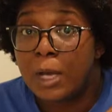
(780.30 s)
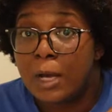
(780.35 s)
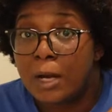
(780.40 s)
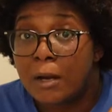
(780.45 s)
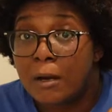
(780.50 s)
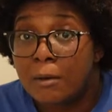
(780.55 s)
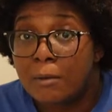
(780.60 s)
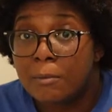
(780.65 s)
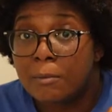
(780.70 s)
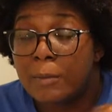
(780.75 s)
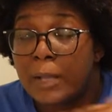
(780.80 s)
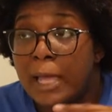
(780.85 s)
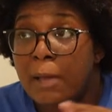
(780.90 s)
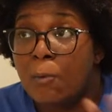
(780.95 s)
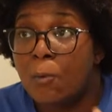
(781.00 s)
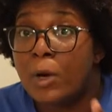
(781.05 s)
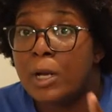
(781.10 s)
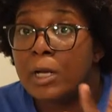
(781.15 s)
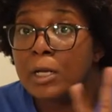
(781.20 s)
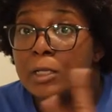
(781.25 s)
her, like
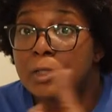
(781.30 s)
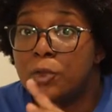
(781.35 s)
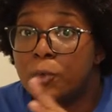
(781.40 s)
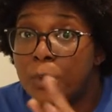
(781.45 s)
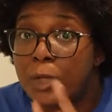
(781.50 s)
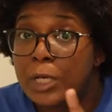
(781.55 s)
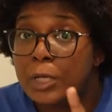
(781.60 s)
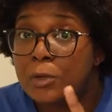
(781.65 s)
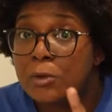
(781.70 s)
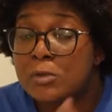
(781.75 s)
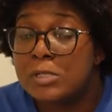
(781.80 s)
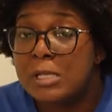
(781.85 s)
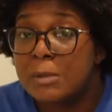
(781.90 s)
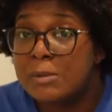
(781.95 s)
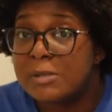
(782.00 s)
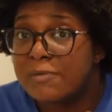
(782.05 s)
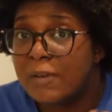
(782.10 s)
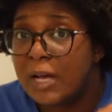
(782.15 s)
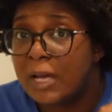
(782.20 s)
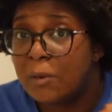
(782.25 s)
one of the three dudes that
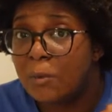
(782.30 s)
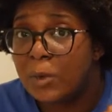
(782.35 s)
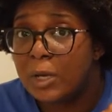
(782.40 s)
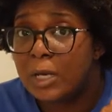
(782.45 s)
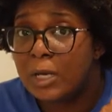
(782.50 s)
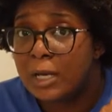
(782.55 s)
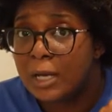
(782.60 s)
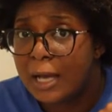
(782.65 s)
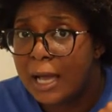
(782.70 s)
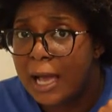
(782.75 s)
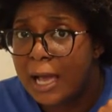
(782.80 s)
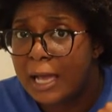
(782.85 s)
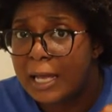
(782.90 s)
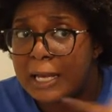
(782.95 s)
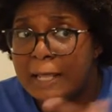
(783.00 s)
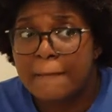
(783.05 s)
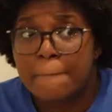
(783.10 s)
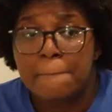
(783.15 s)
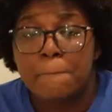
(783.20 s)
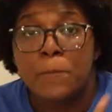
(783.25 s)
was fucking with uh,
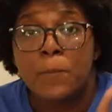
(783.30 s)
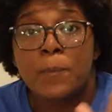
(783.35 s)
Ani,